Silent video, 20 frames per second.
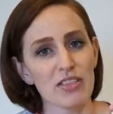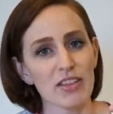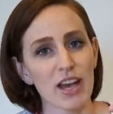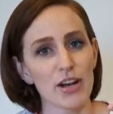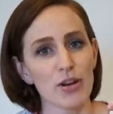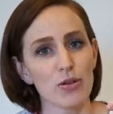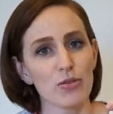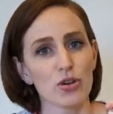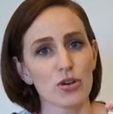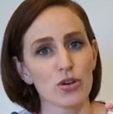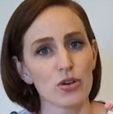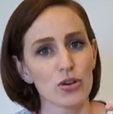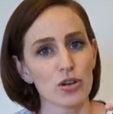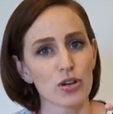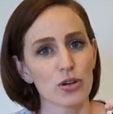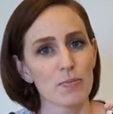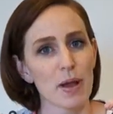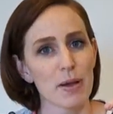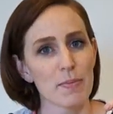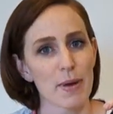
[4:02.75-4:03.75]
I don't
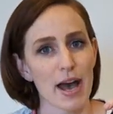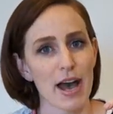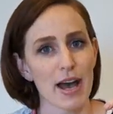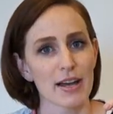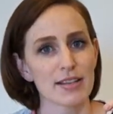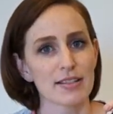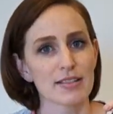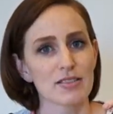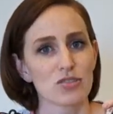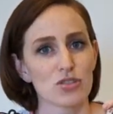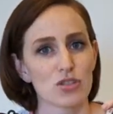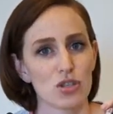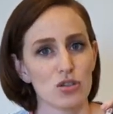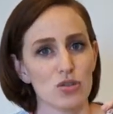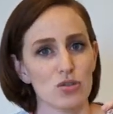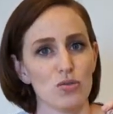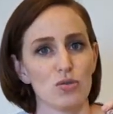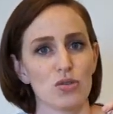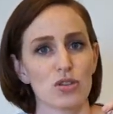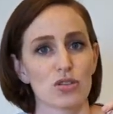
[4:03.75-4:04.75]
hook my bags
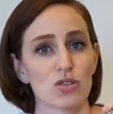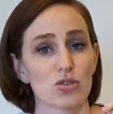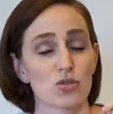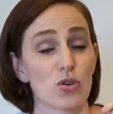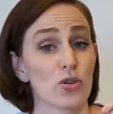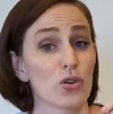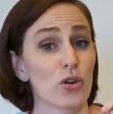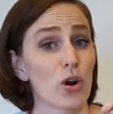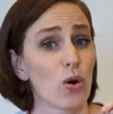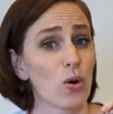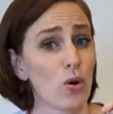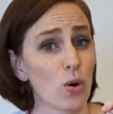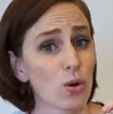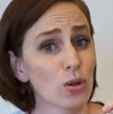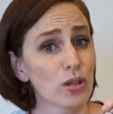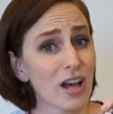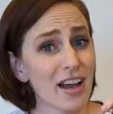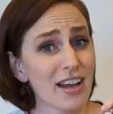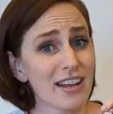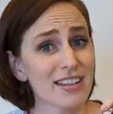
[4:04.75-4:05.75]
to the stroller a whole
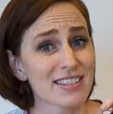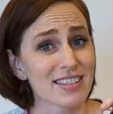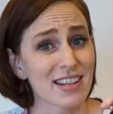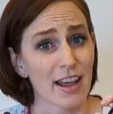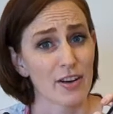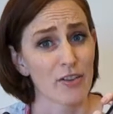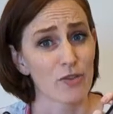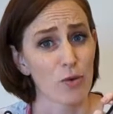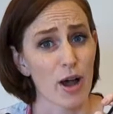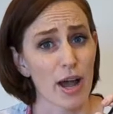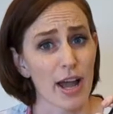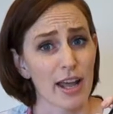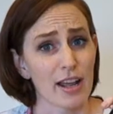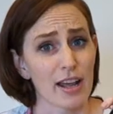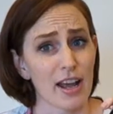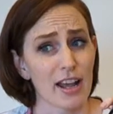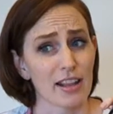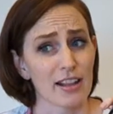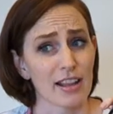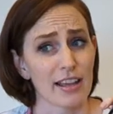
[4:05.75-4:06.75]
lot. It's kind of why
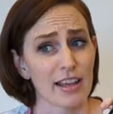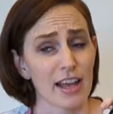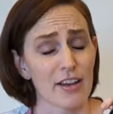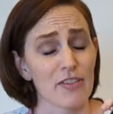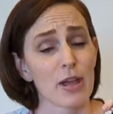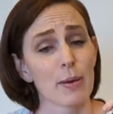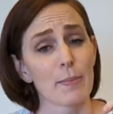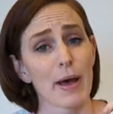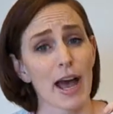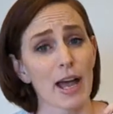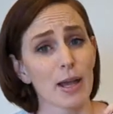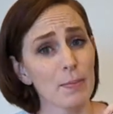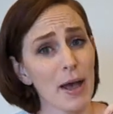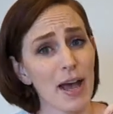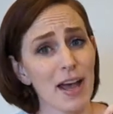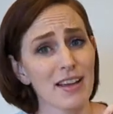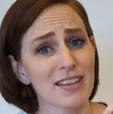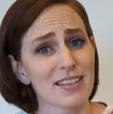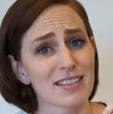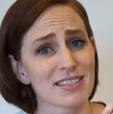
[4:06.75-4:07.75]
I like having a
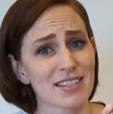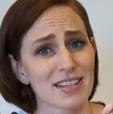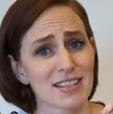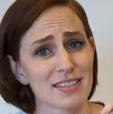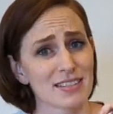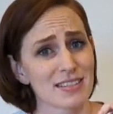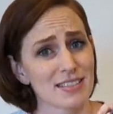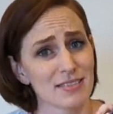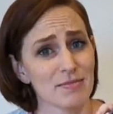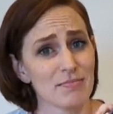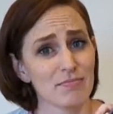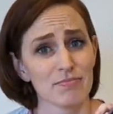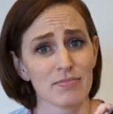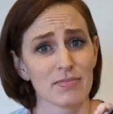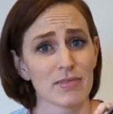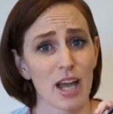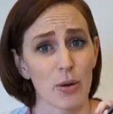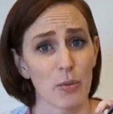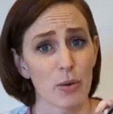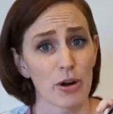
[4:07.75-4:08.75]
backpack, is because
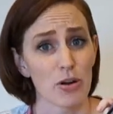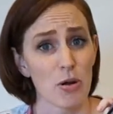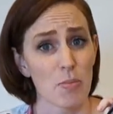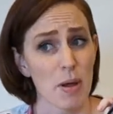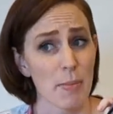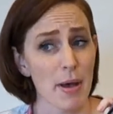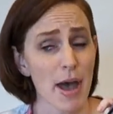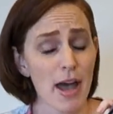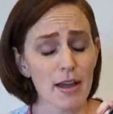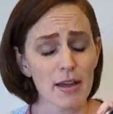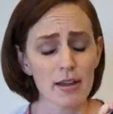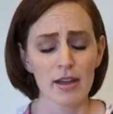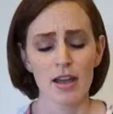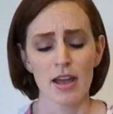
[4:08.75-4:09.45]
I wear it on my back.